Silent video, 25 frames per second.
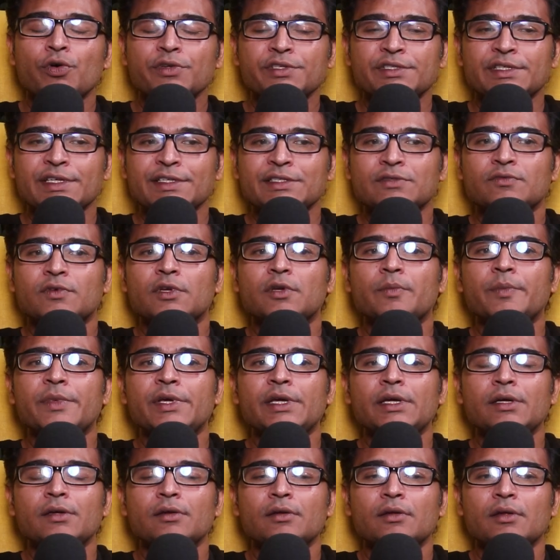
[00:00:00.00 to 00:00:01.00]
courses will
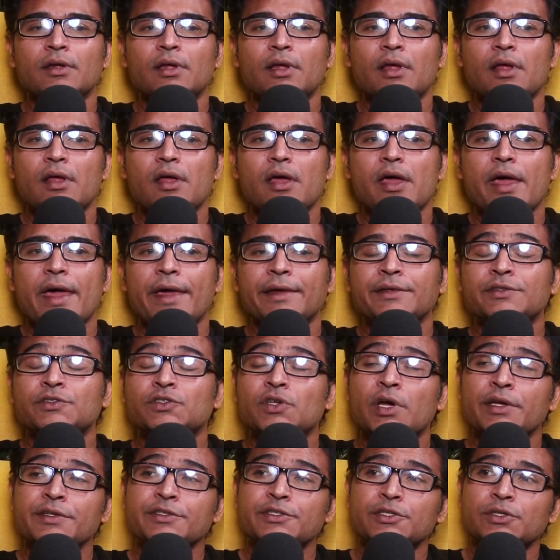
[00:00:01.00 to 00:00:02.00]
be
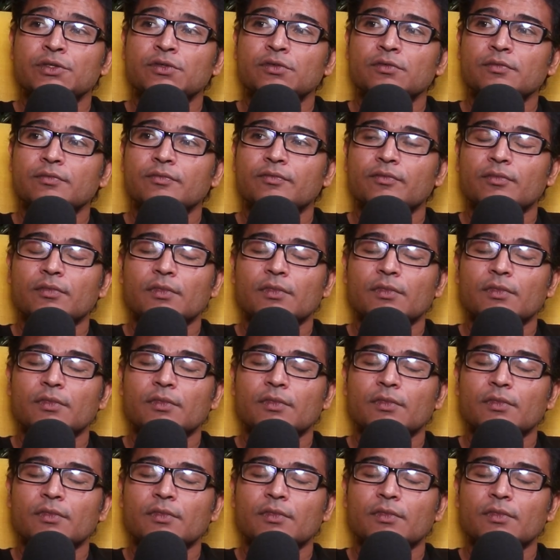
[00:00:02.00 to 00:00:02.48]
exhaustive